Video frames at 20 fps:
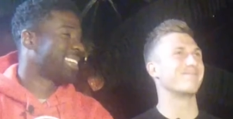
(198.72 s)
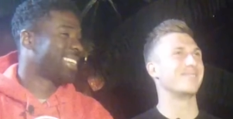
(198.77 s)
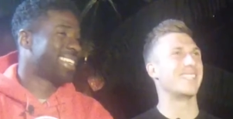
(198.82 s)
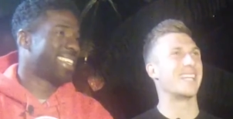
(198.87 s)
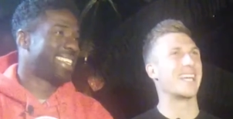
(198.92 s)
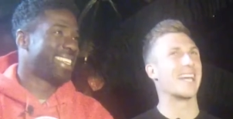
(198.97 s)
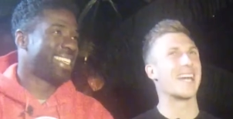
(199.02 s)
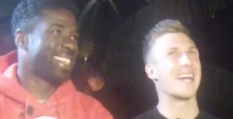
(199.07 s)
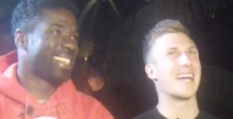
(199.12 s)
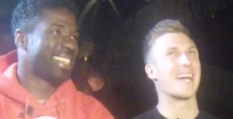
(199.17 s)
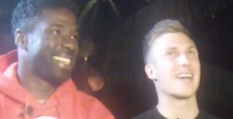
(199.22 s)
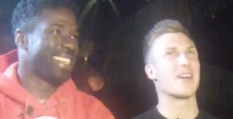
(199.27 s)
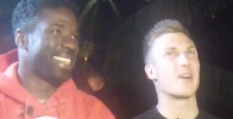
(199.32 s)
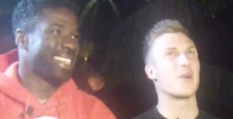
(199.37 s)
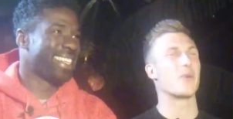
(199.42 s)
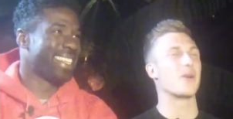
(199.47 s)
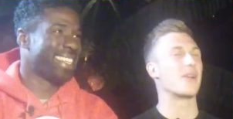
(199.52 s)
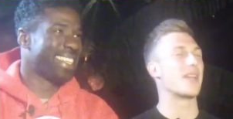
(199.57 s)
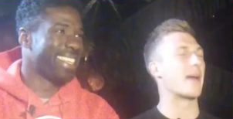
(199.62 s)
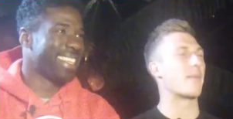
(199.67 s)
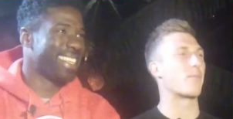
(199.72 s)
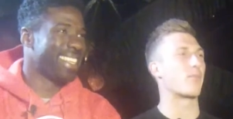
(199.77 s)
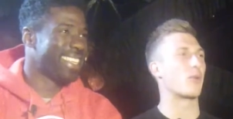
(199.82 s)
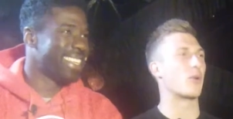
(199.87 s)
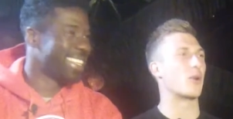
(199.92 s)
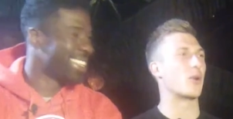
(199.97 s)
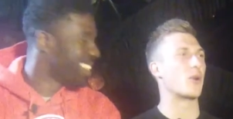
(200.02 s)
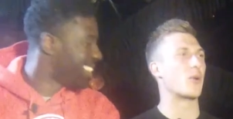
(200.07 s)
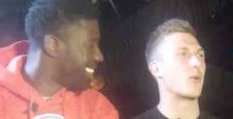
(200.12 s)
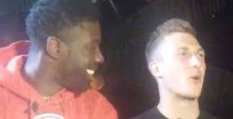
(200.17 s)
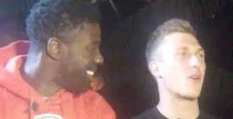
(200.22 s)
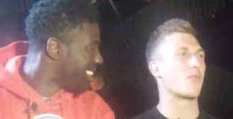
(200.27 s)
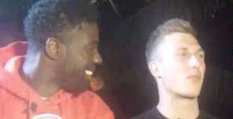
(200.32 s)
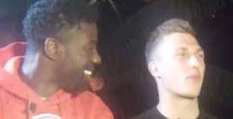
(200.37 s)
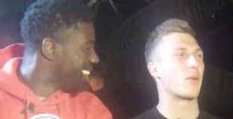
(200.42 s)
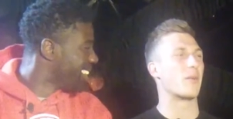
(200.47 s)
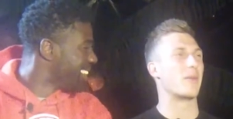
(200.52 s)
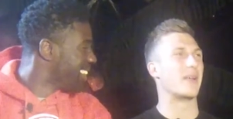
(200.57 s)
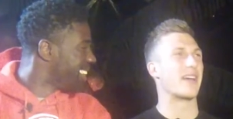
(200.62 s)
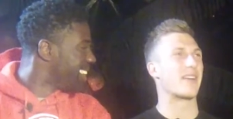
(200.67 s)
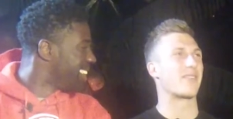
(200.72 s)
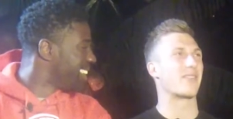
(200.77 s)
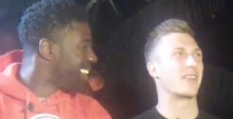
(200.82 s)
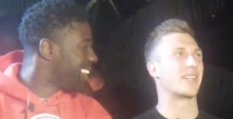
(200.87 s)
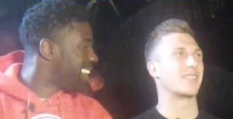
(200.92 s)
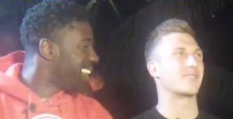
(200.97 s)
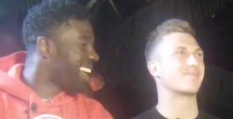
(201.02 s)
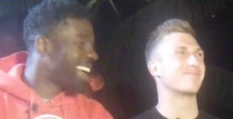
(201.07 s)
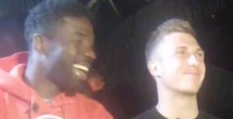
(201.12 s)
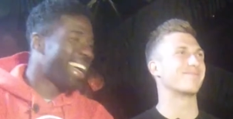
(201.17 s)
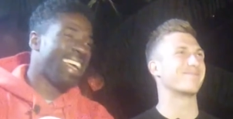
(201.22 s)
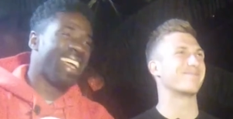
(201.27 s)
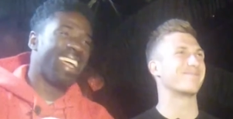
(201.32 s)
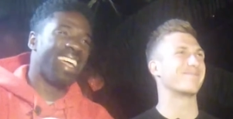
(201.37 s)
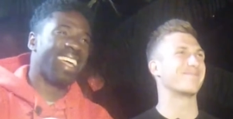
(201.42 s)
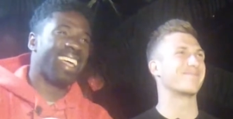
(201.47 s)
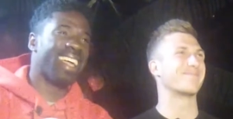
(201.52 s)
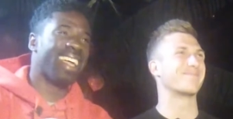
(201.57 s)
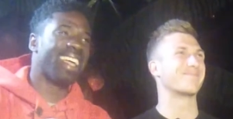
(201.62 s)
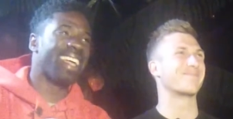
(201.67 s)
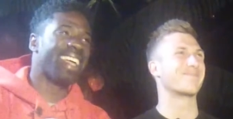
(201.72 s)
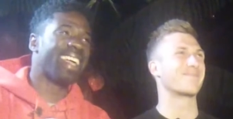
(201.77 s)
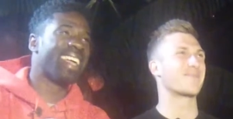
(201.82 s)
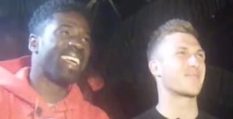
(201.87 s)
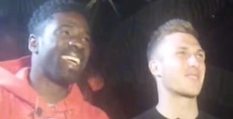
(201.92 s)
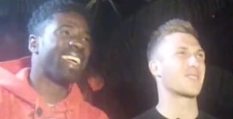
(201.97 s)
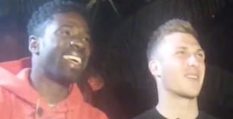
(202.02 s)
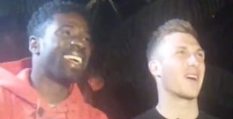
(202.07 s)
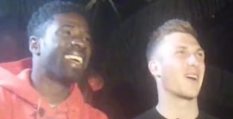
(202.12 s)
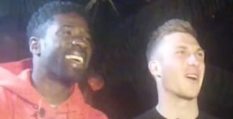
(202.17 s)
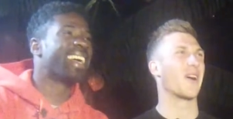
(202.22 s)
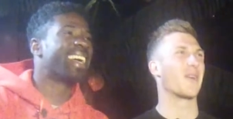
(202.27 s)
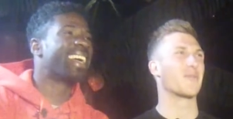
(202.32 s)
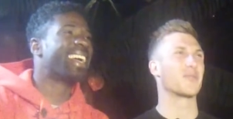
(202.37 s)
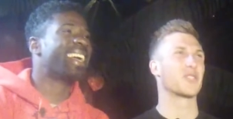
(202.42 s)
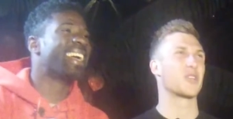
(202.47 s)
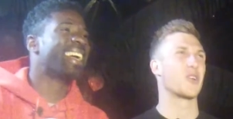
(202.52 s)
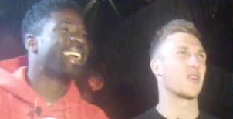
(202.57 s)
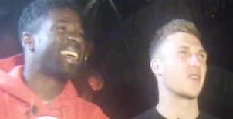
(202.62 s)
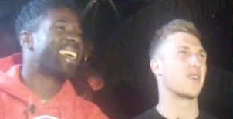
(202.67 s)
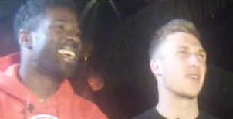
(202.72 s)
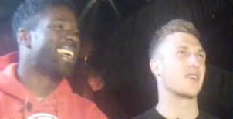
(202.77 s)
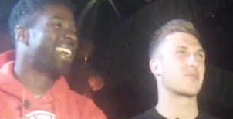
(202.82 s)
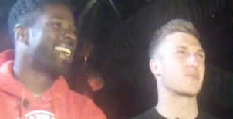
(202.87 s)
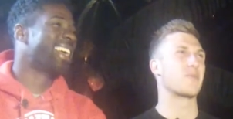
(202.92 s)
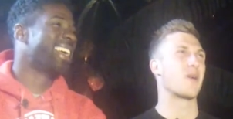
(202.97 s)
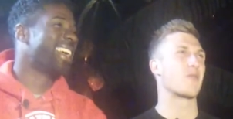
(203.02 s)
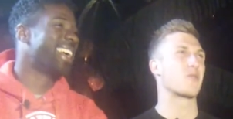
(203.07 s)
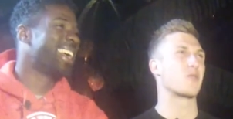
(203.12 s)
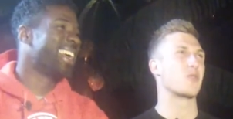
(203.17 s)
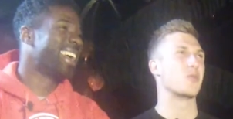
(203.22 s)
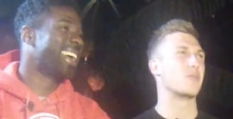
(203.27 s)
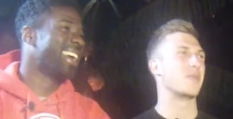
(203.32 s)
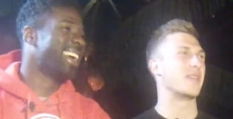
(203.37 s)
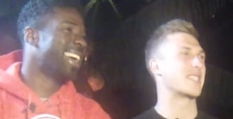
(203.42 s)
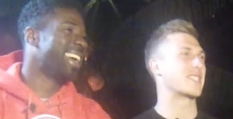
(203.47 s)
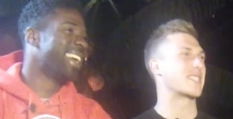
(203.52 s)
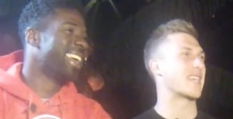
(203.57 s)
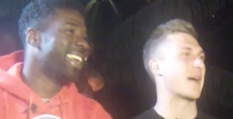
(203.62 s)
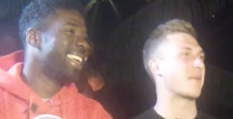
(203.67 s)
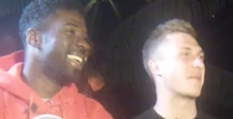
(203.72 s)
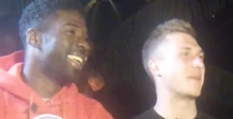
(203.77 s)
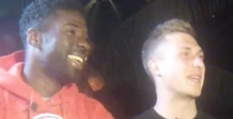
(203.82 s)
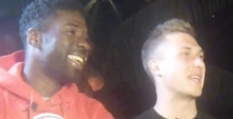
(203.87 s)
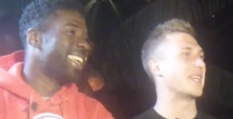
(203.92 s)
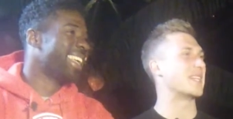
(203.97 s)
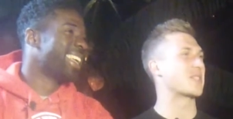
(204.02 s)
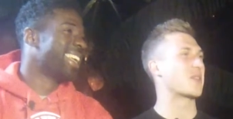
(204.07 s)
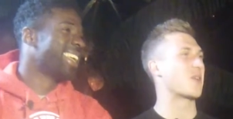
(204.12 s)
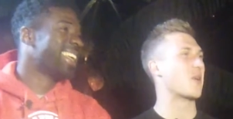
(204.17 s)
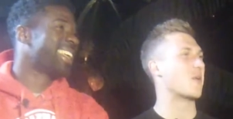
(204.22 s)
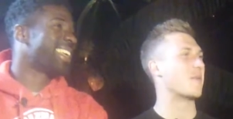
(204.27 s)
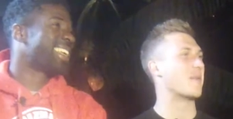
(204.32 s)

Speaker 1: Yeah, we'll let Bruno off probably. I think. Mm, I'm sorry, it's my roomie Sammy. He's got